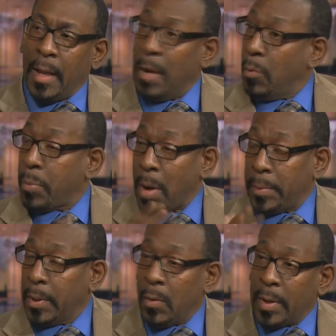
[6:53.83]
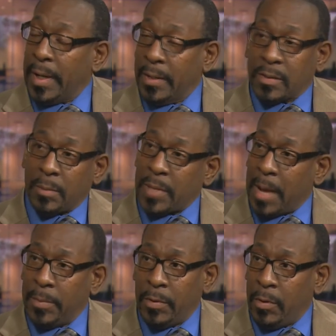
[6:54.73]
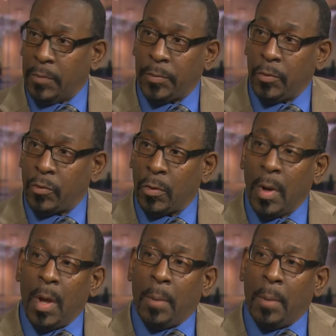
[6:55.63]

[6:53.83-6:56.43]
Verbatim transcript: and we'll probably go again sometime in the near future.